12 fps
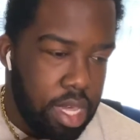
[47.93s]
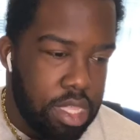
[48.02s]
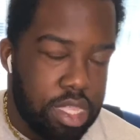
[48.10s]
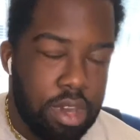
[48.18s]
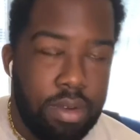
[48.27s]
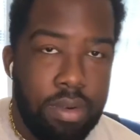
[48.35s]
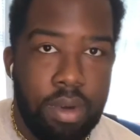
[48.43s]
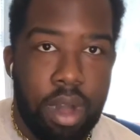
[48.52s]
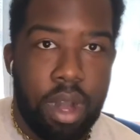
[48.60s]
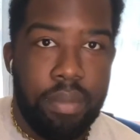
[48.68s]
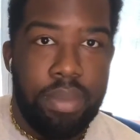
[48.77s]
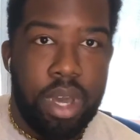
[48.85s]
So,
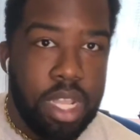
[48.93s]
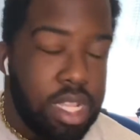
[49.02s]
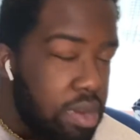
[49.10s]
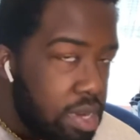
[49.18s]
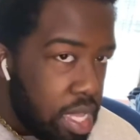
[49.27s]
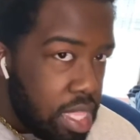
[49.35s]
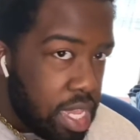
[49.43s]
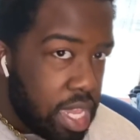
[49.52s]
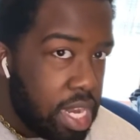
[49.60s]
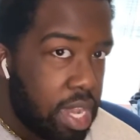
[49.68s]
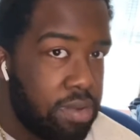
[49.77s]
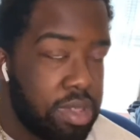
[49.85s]
but on the other
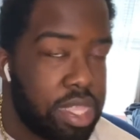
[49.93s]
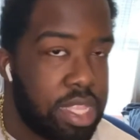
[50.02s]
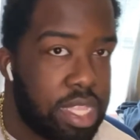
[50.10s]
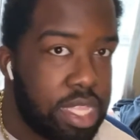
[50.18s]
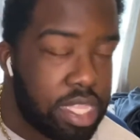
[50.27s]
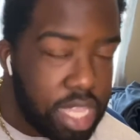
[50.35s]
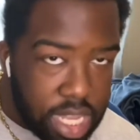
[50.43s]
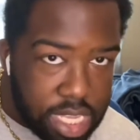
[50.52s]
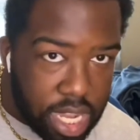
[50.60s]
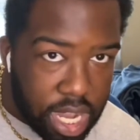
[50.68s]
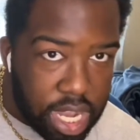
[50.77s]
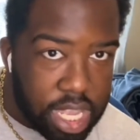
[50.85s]
hand, I went to
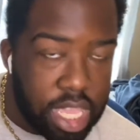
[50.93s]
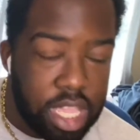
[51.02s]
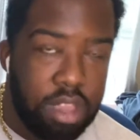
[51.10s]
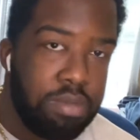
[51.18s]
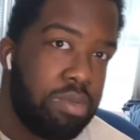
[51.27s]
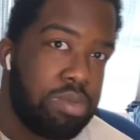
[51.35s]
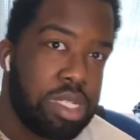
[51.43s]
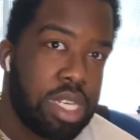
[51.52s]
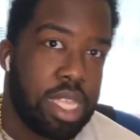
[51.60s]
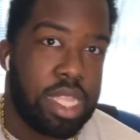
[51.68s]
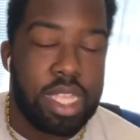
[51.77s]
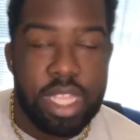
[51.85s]
TikTok, and you pretty
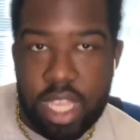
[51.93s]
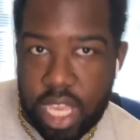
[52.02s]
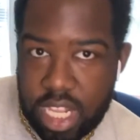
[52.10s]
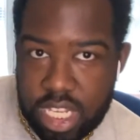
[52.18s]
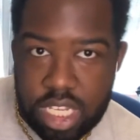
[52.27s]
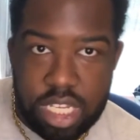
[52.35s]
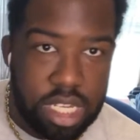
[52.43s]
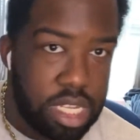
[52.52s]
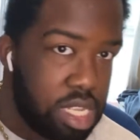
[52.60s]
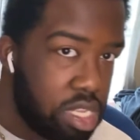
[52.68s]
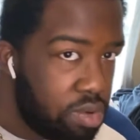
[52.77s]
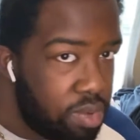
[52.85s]
can stitch,
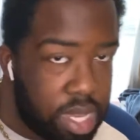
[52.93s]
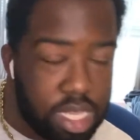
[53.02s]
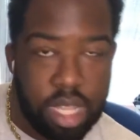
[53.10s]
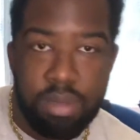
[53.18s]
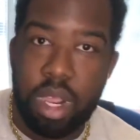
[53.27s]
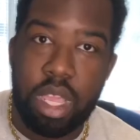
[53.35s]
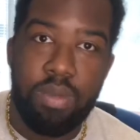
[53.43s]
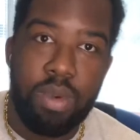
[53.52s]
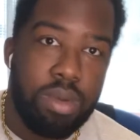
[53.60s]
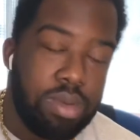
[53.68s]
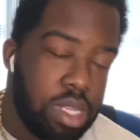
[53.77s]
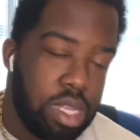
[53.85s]
duet, anybody you
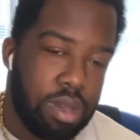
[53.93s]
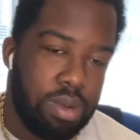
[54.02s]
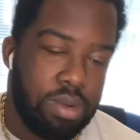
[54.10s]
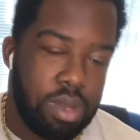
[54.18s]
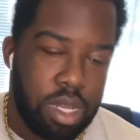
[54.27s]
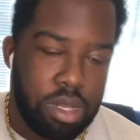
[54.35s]
want to.